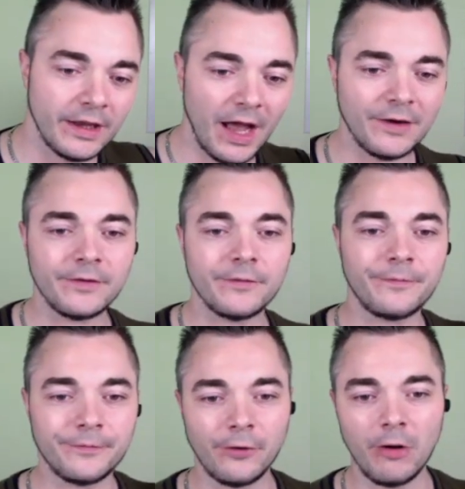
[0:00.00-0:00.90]
got
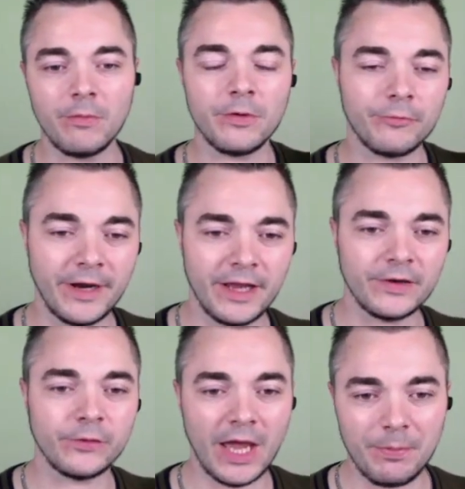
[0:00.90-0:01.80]
from rare
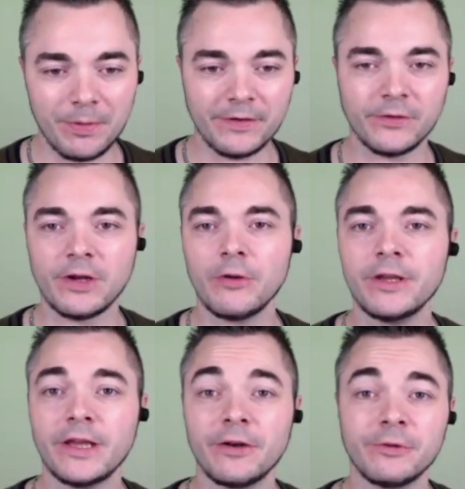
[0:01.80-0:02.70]
to epic, so now
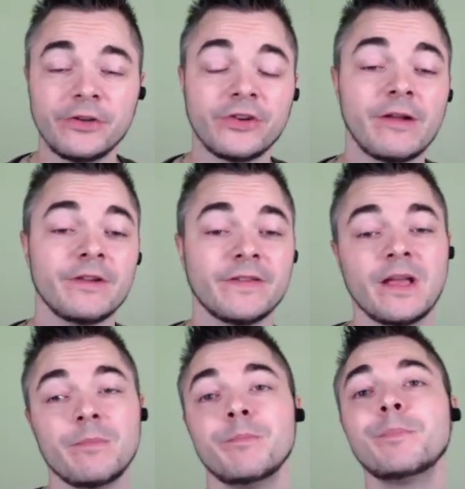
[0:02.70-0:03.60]
he can reach levels
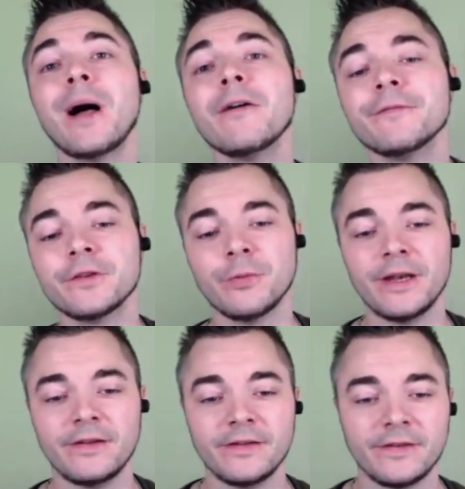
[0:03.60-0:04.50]
above
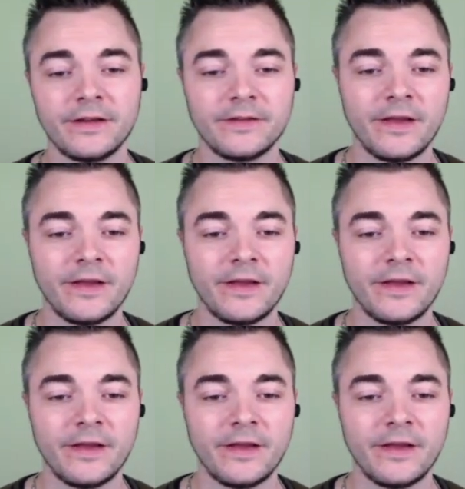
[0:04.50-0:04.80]
26.